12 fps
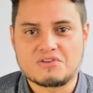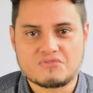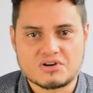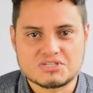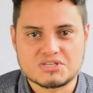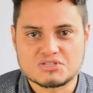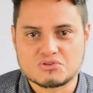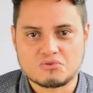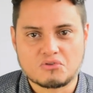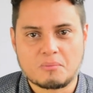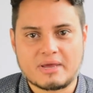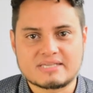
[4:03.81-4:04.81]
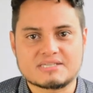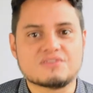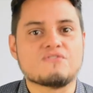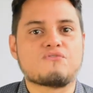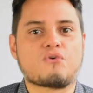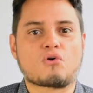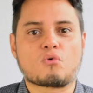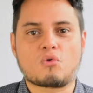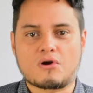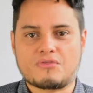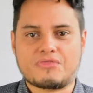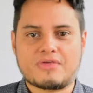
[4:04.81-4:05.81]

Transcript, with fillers: University School of Medicine in Fort Worth,